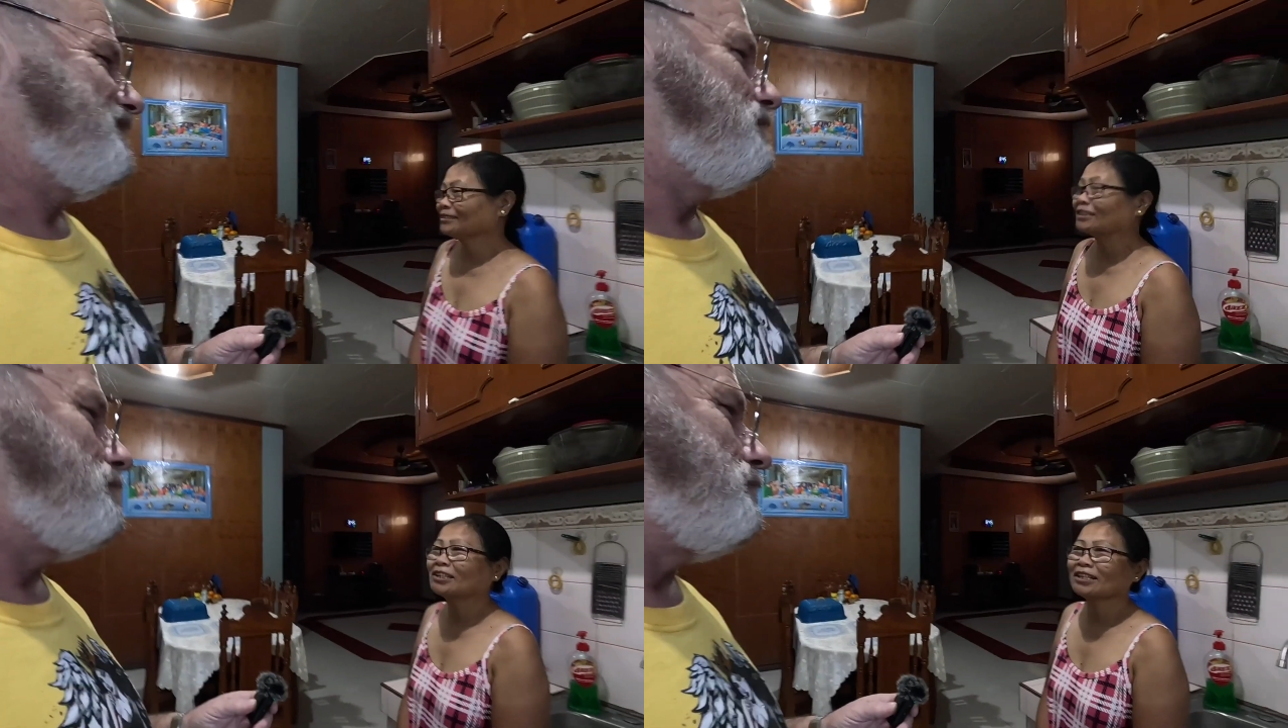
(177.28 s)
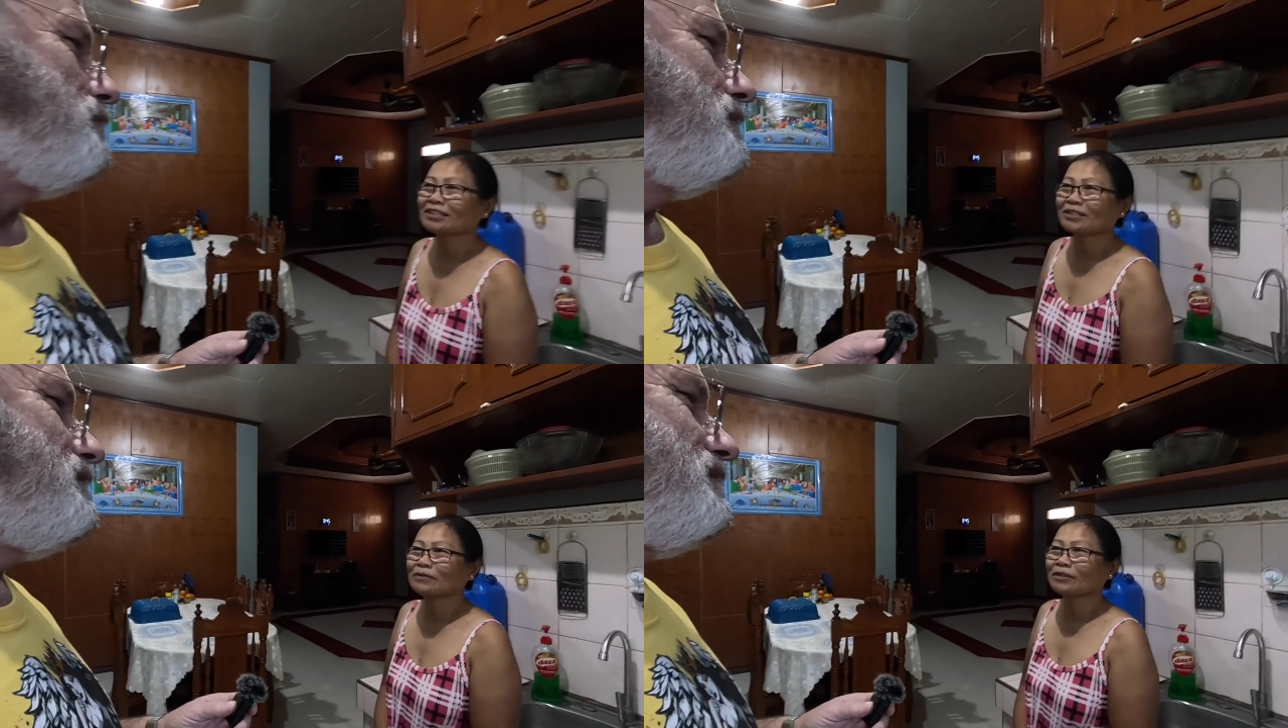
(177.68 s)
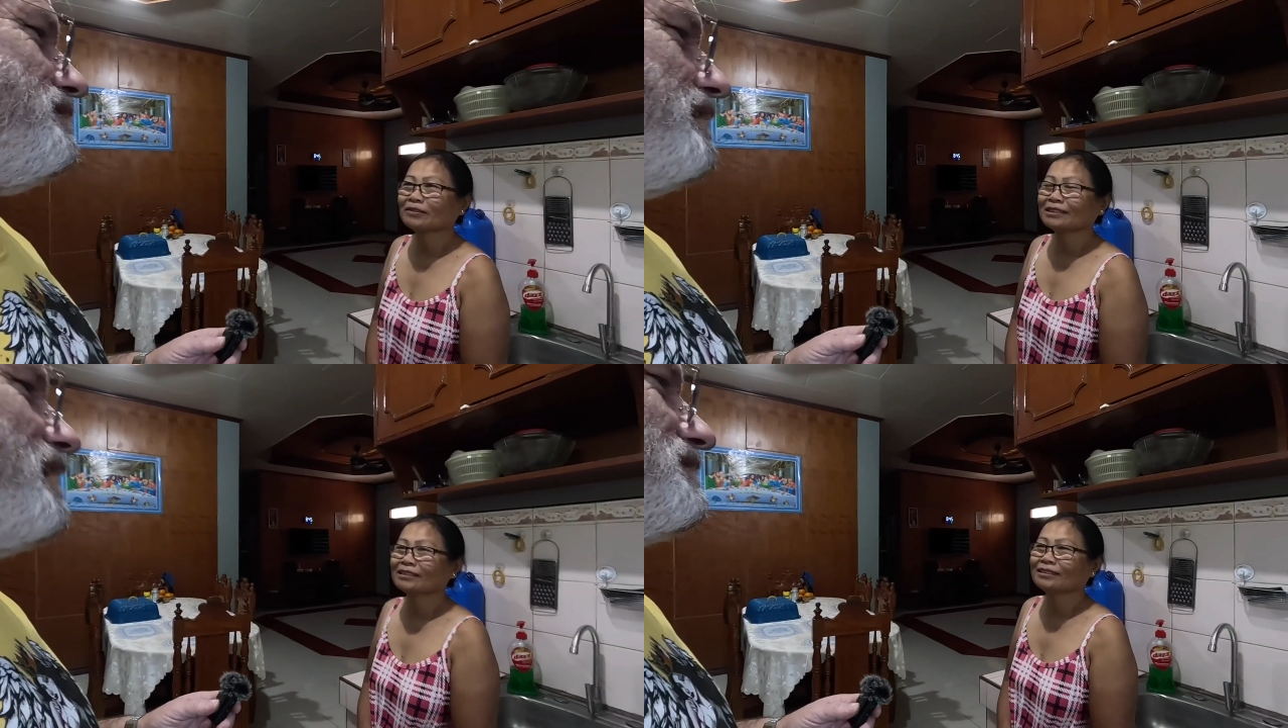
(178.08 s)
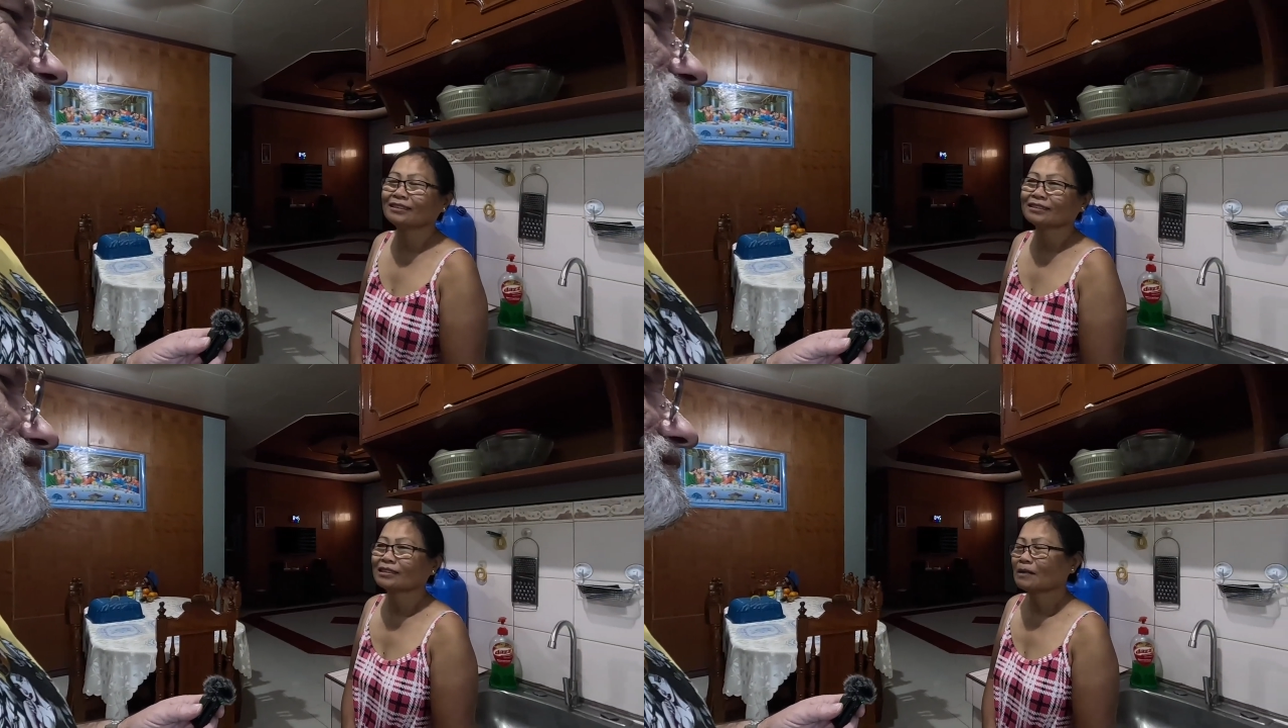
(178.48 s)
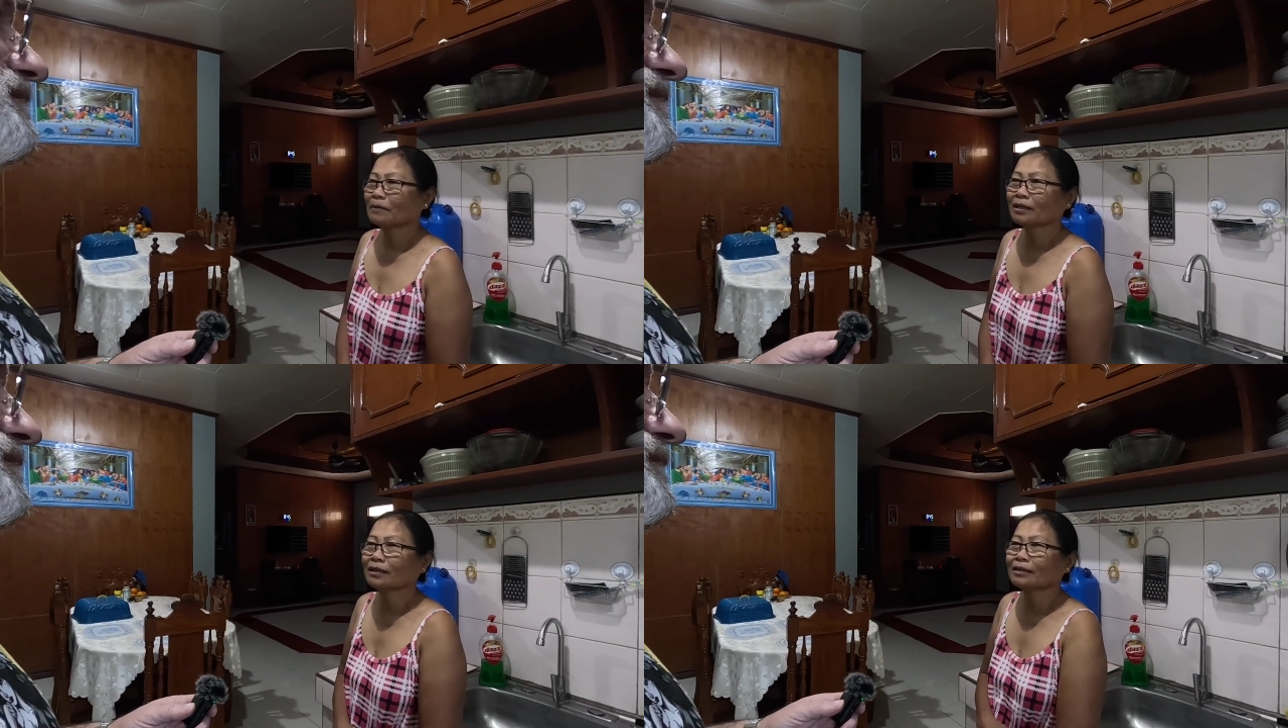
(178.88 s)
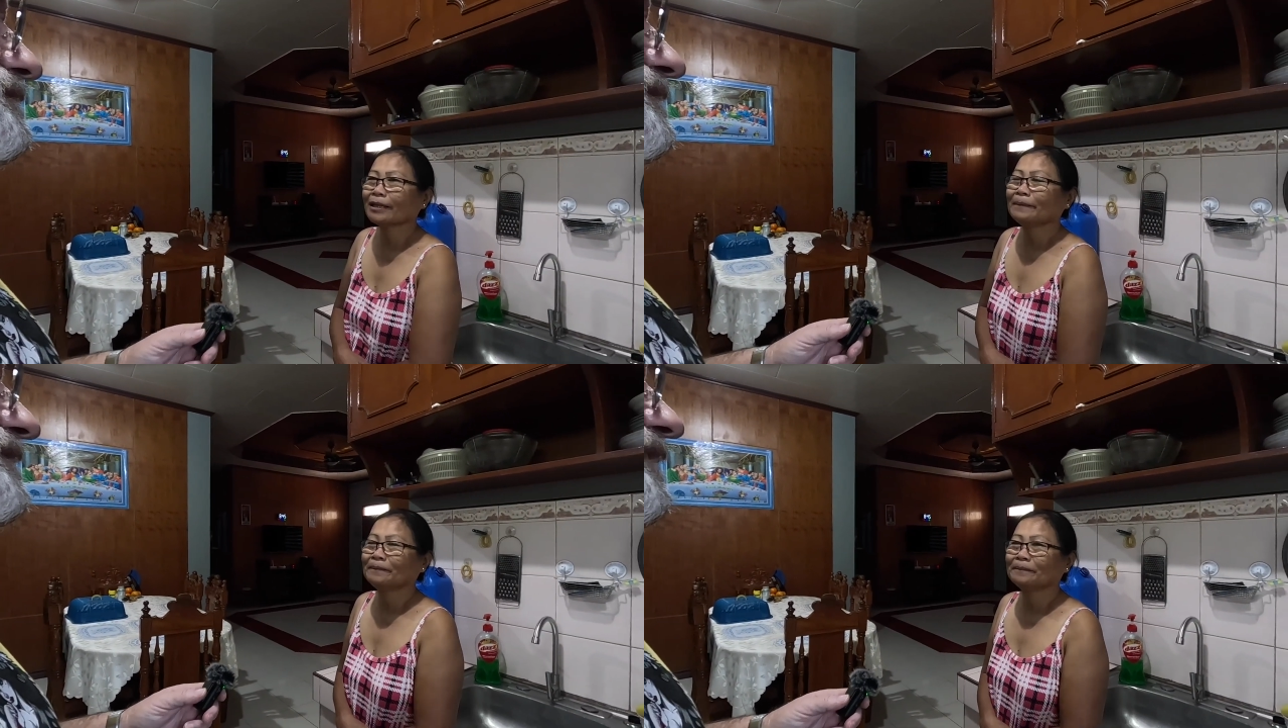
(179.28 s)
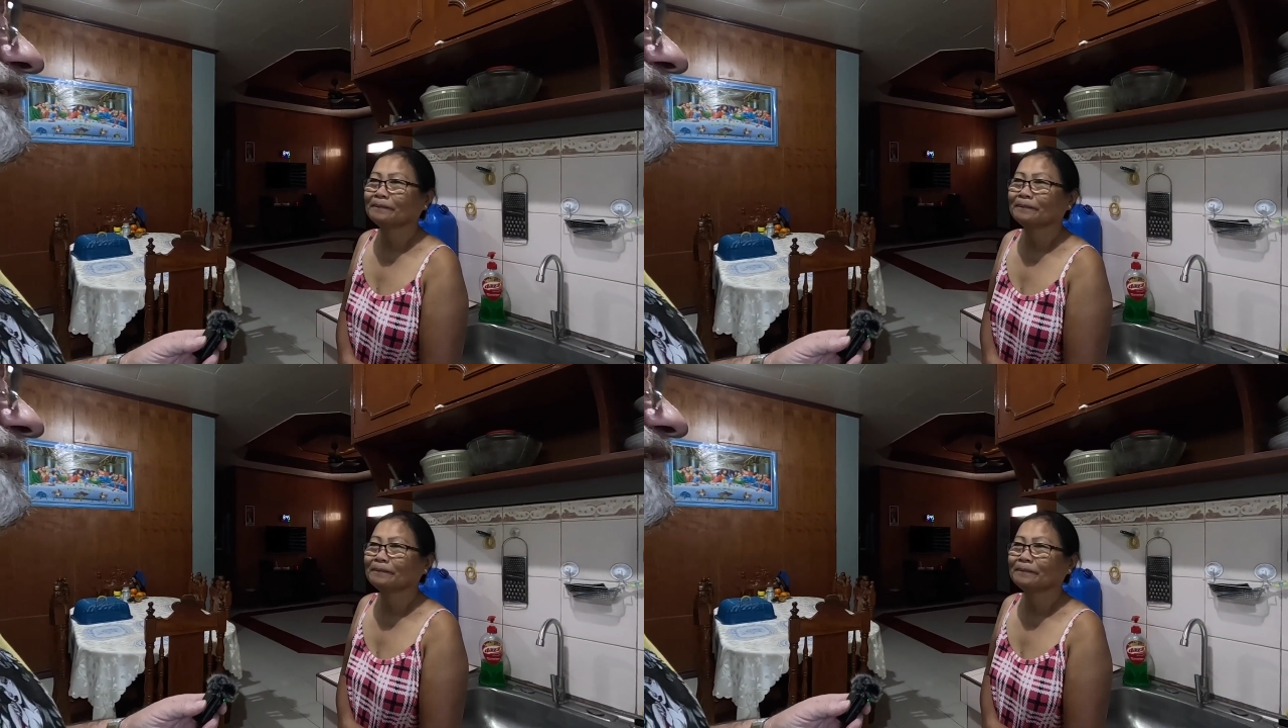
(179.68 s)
the, the dish, we call yes. it Patatim.